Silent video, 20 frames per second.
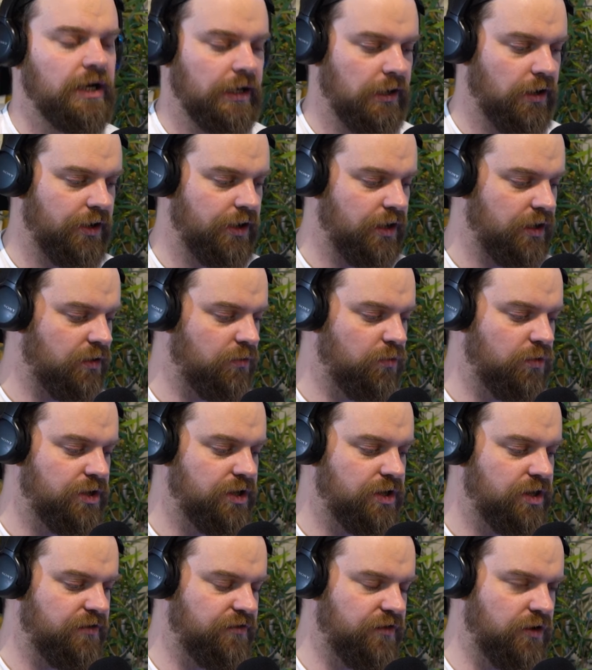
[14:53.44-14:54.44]
Like,
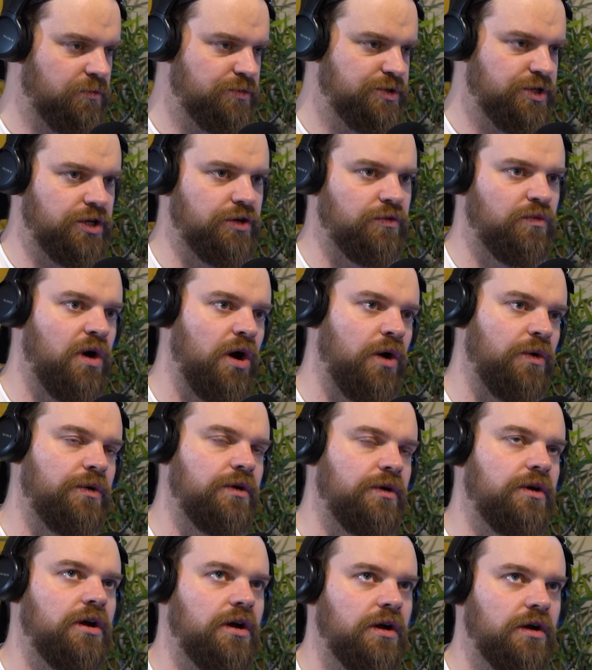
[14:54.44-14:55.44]
one of the films that you
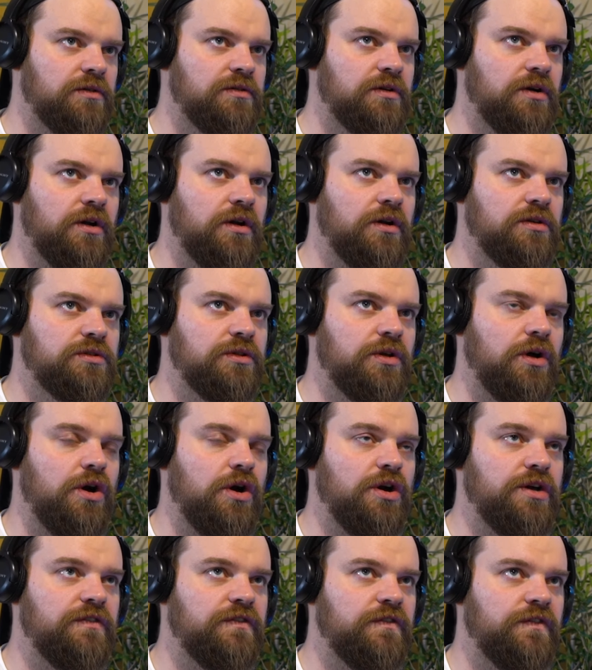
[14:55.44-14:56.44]
wrote,
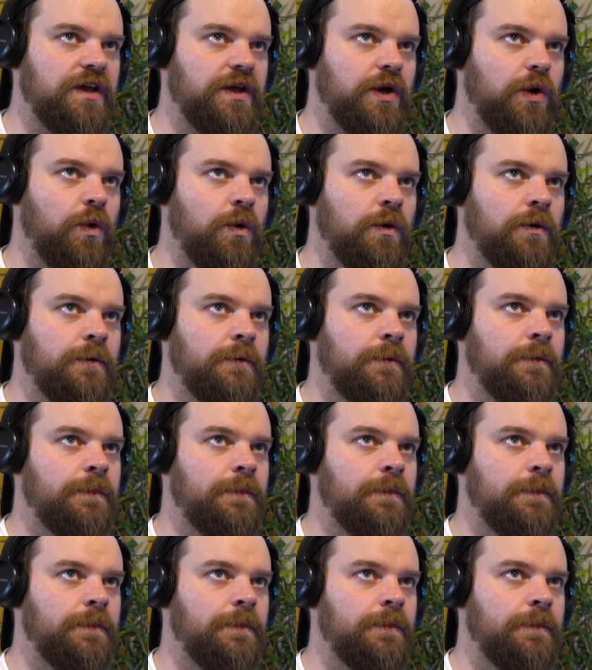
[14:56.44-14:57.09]
I feel